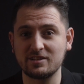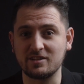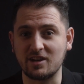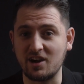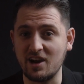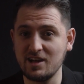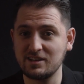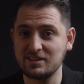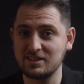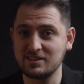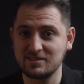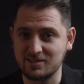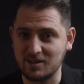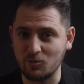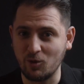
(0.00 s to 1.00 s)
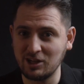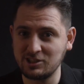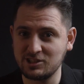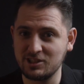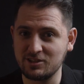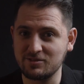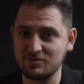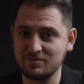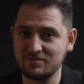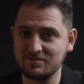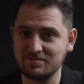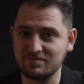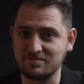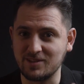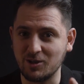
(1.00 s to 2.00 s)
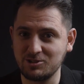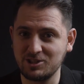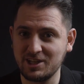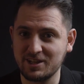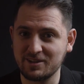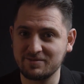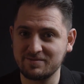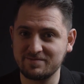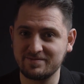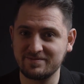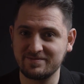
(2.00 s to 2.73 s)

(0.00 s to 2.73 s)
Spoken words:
All right? I'm watching you. No cheating.